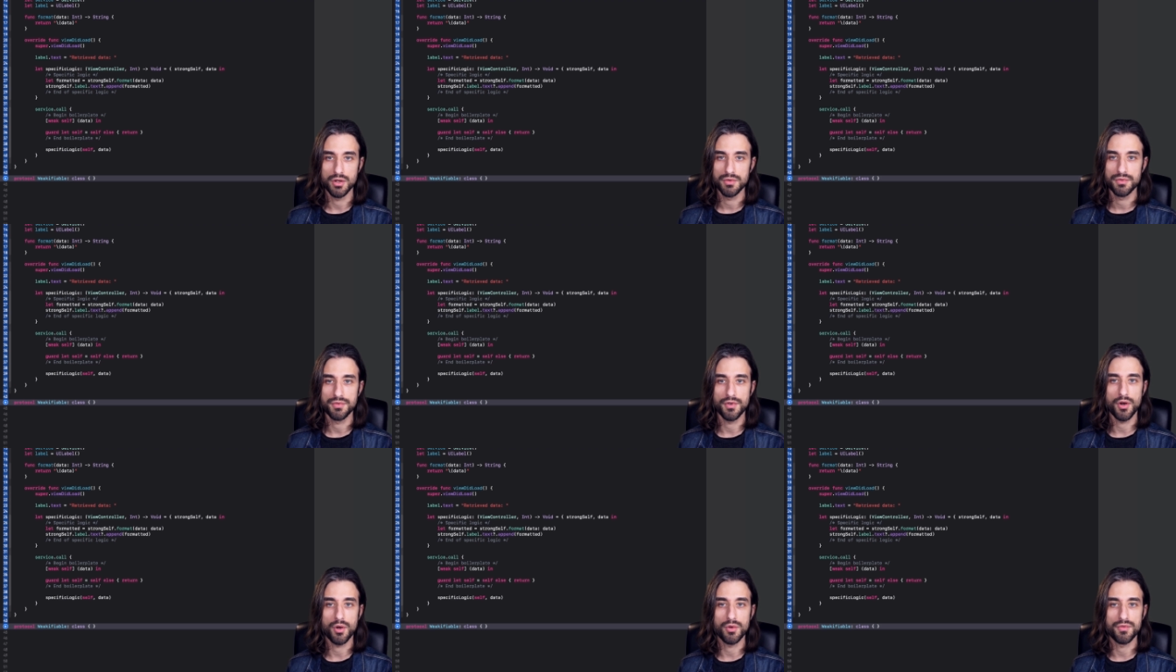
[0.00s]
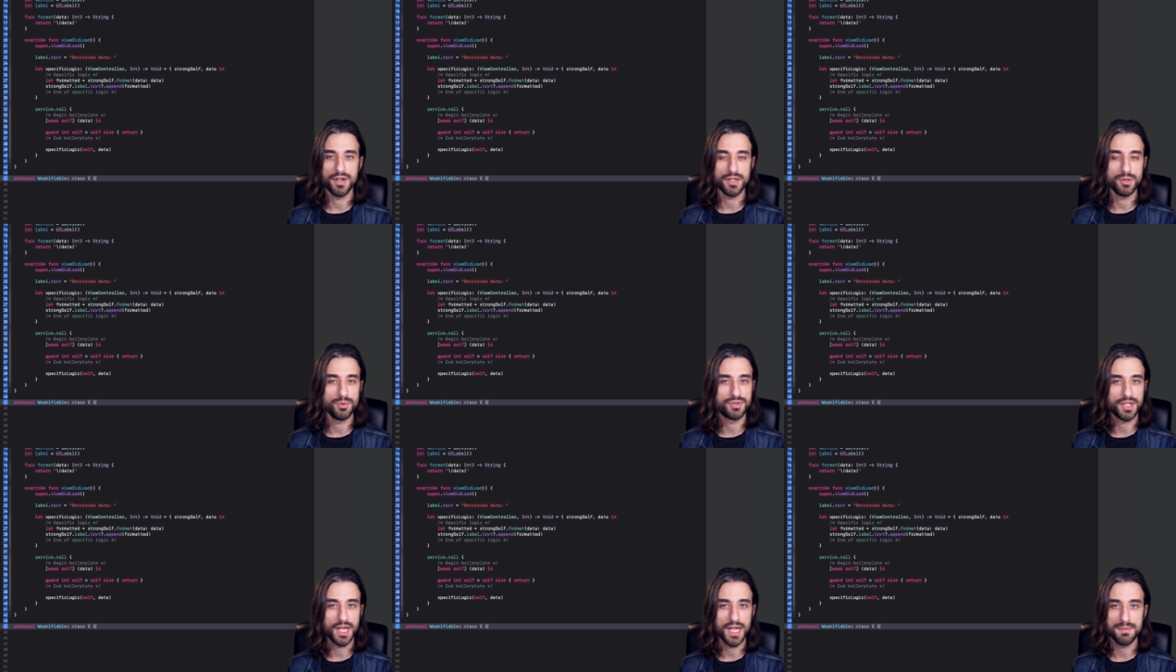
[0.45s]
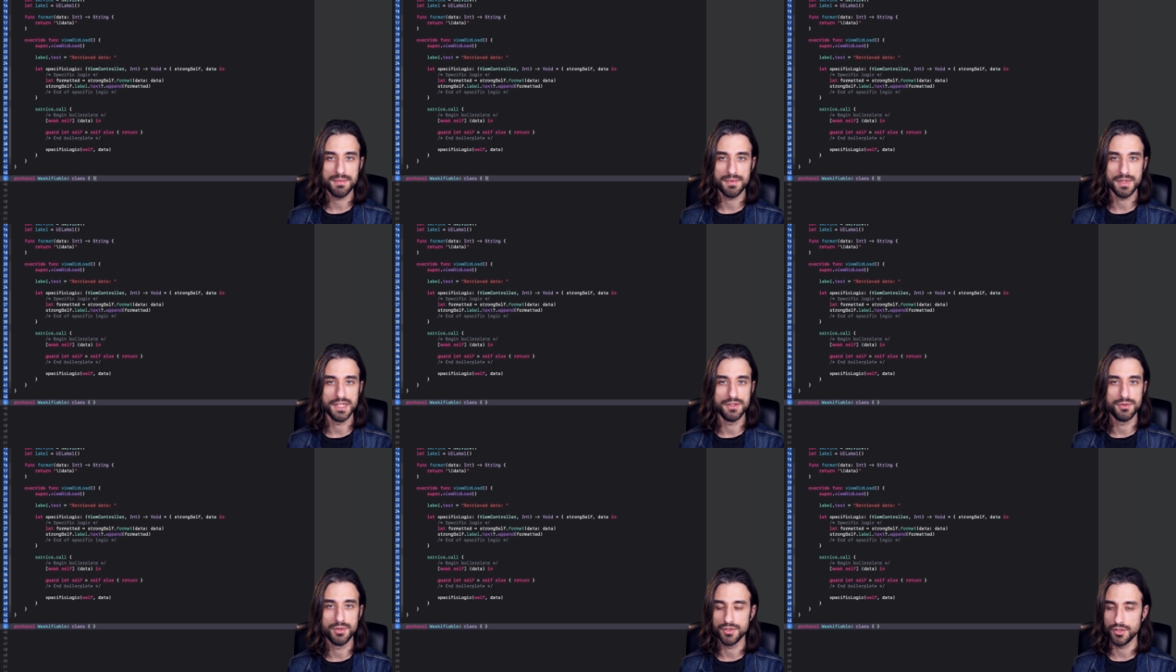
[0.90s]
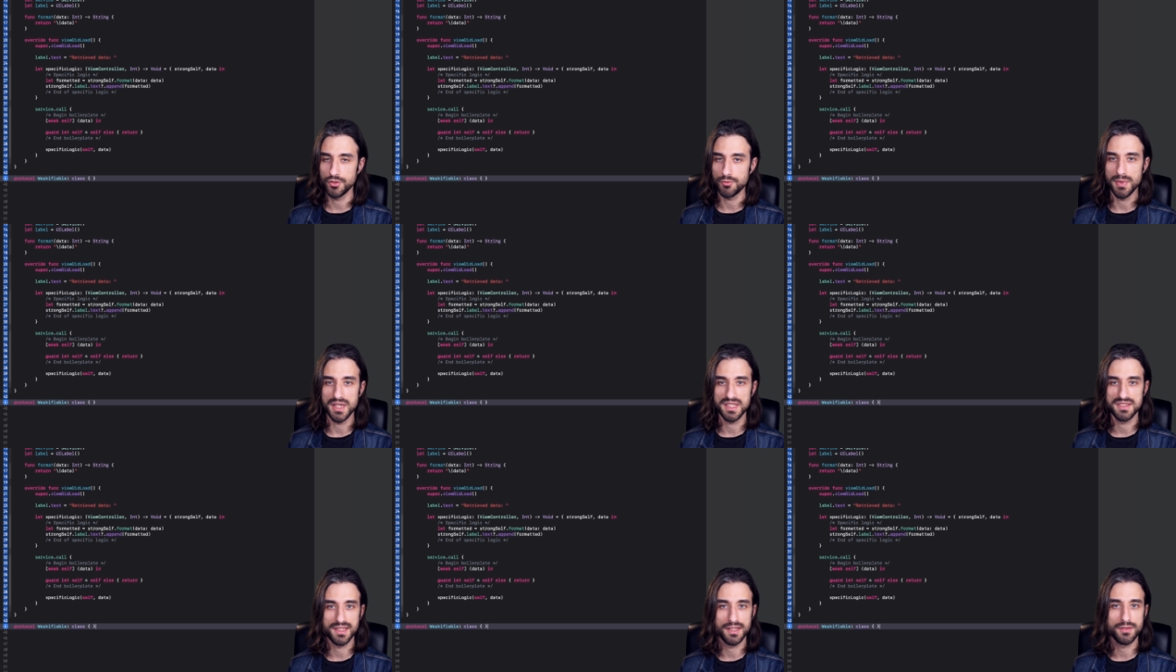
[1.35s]
For a value type, it doesn't
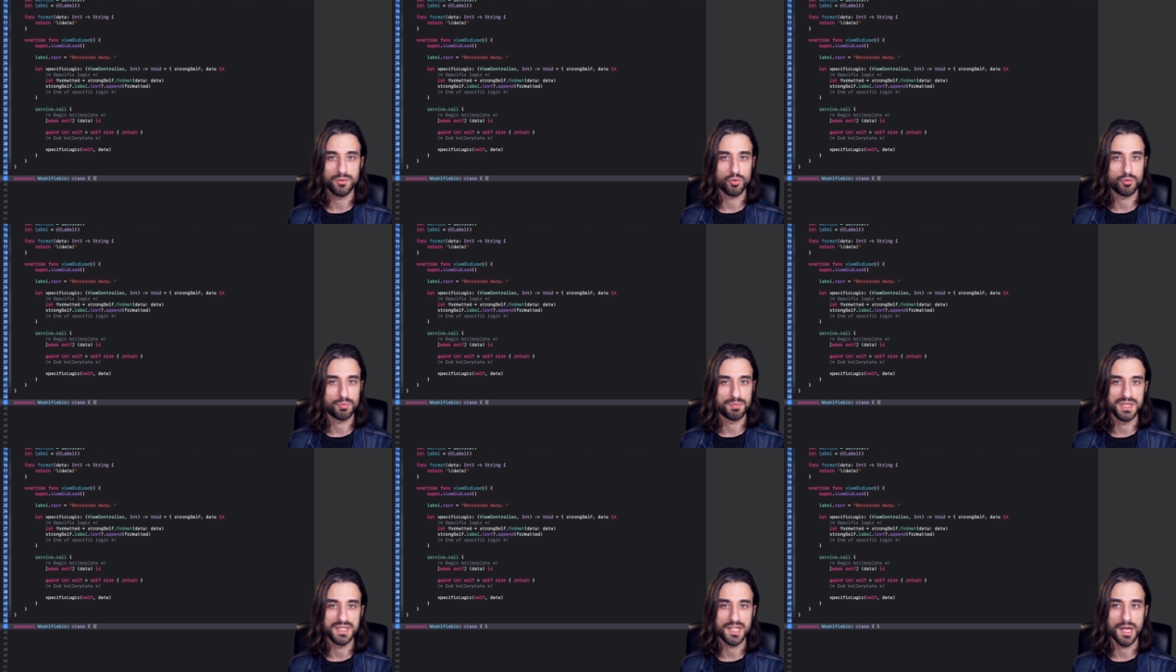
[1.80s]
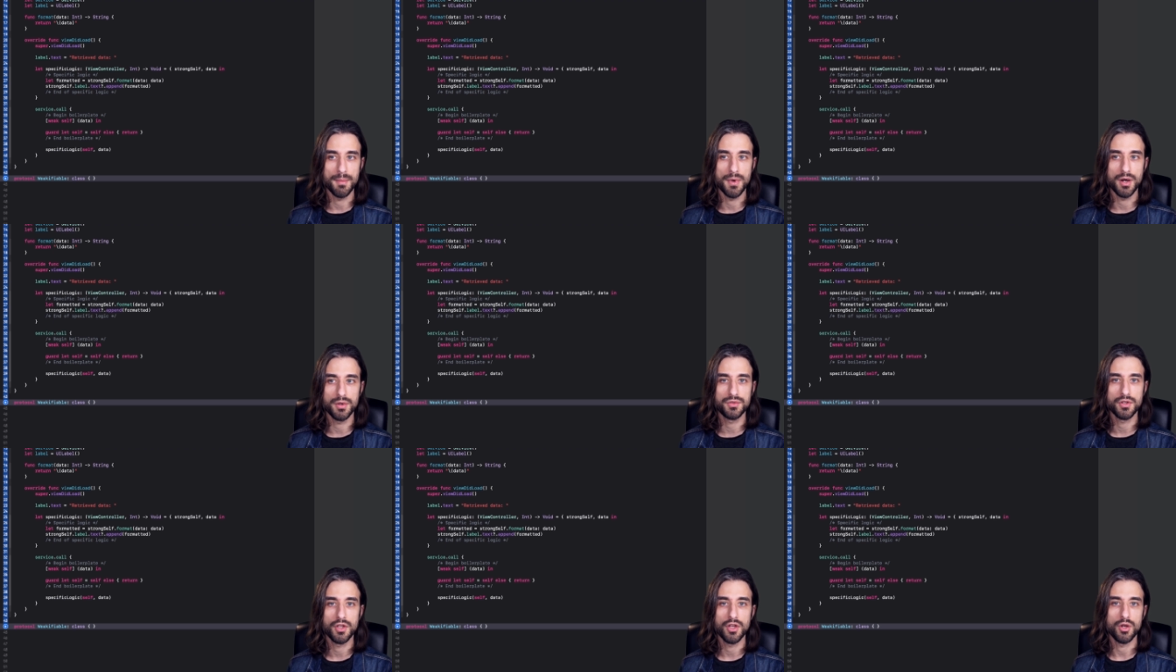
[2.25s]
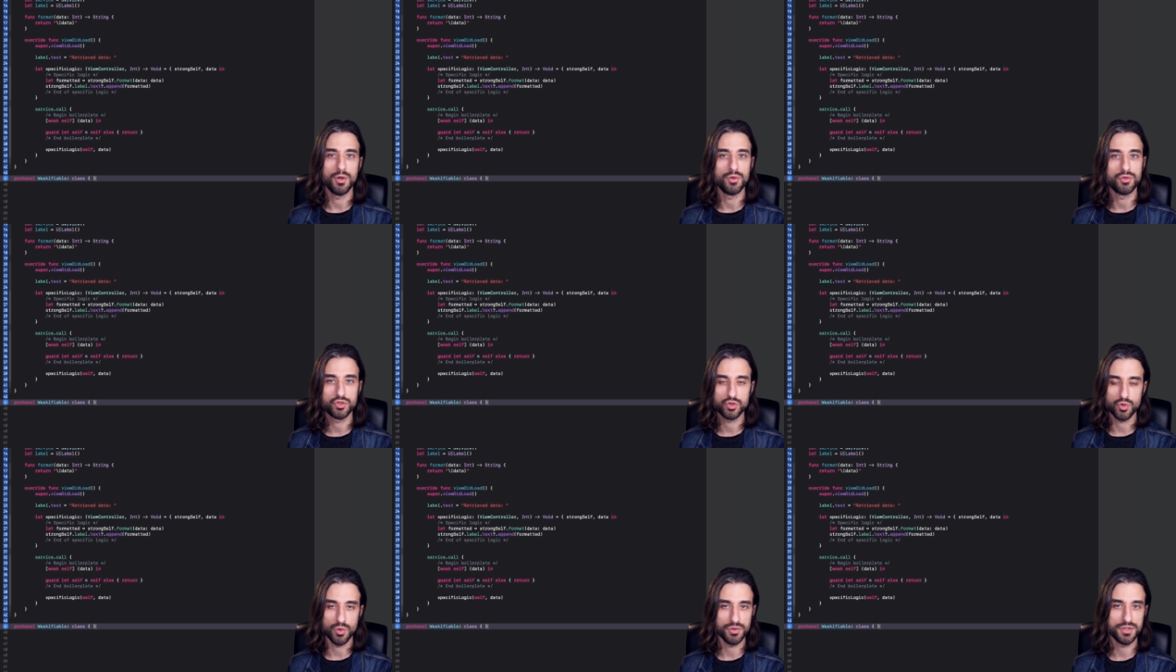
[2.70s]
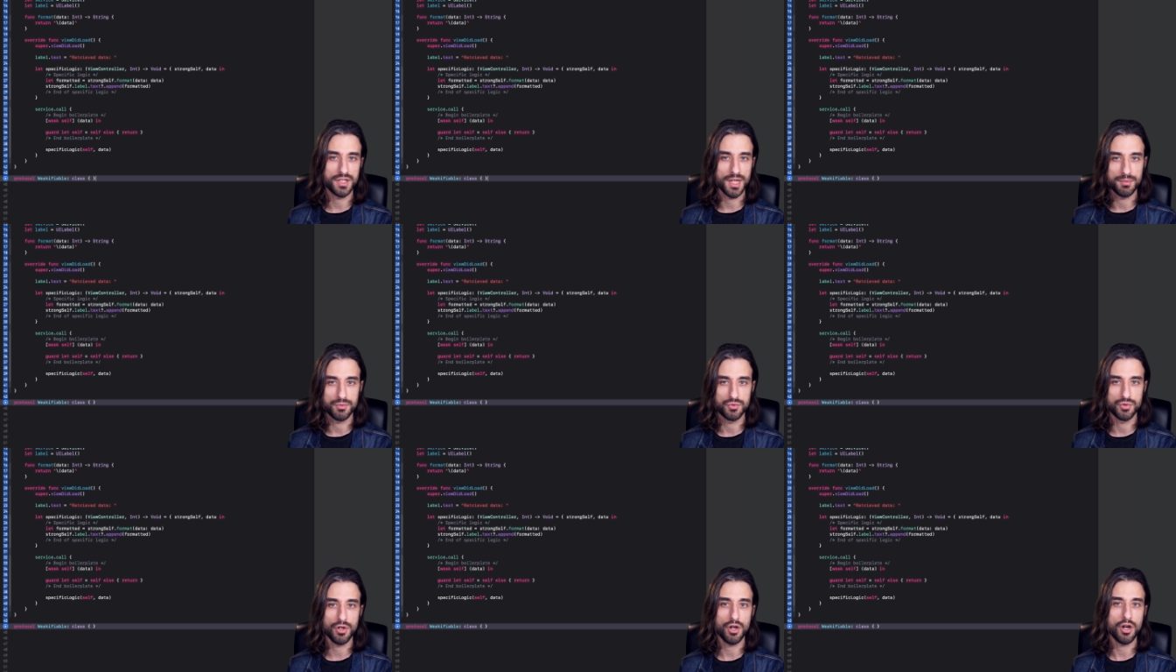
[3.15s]
make sense to speak about a strong
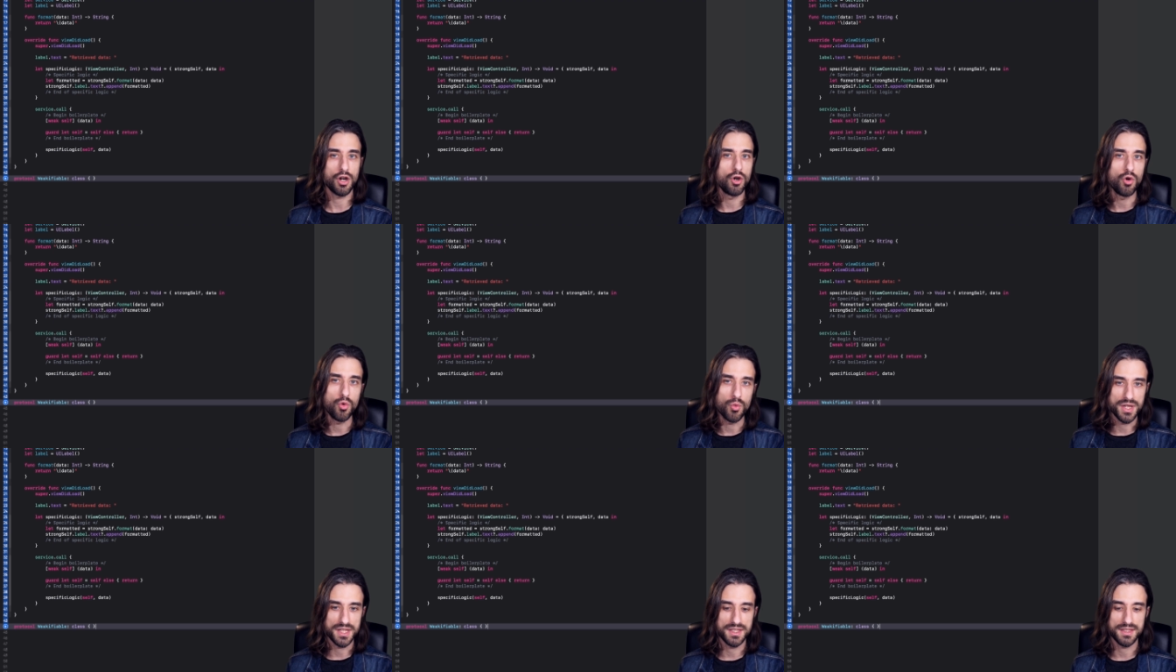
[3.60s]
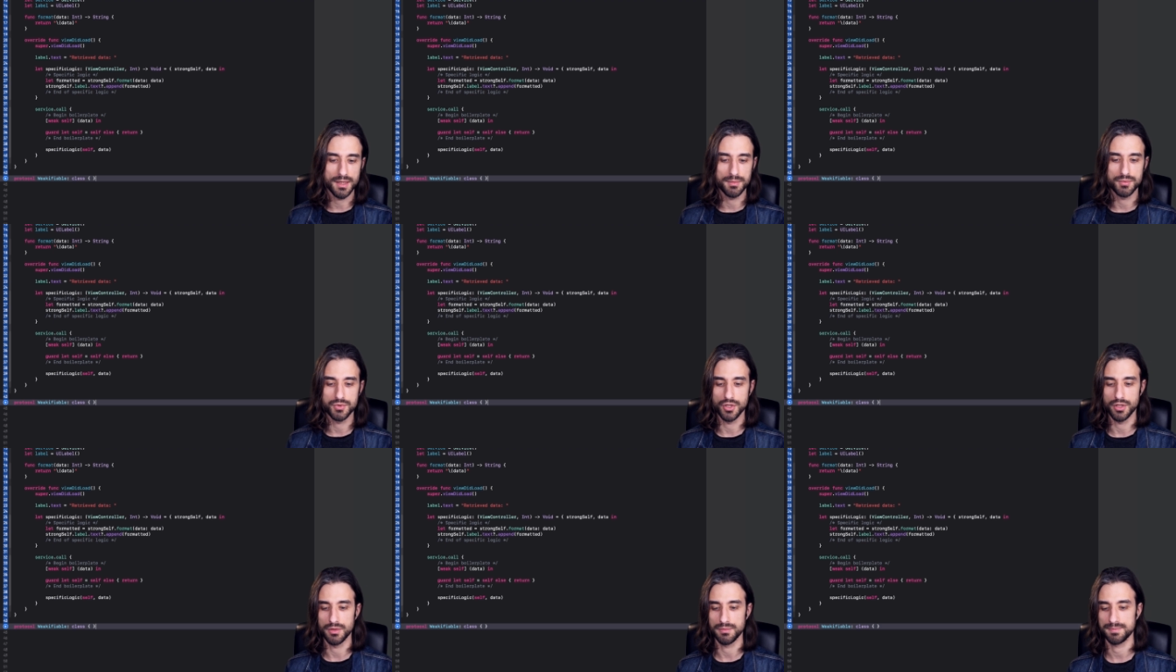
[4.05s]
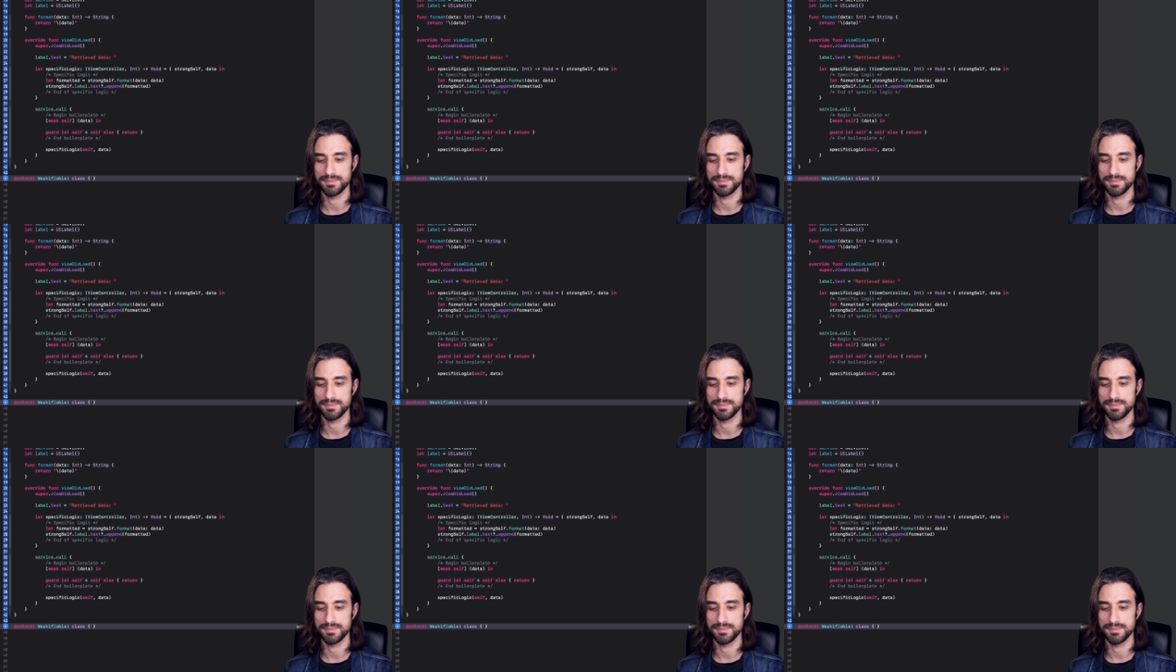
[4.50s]
capture or a weak capture.